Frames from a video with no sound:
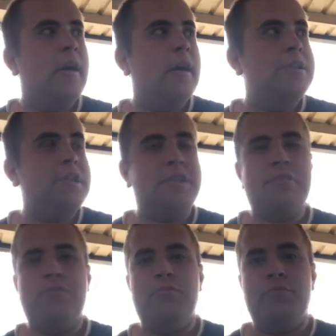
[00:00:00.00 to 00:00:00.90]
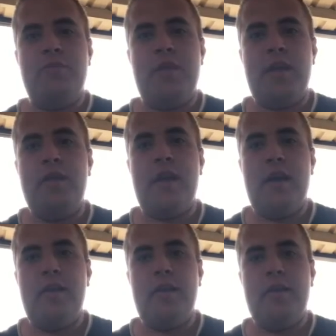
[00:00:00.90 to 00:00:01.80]
I just think
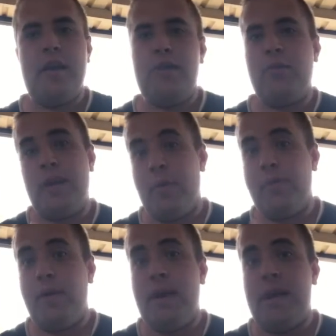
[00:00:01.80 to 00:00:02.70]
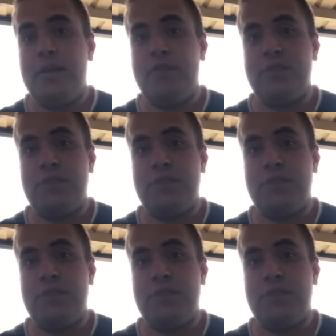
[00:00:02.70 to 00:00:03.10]
that how the way they play is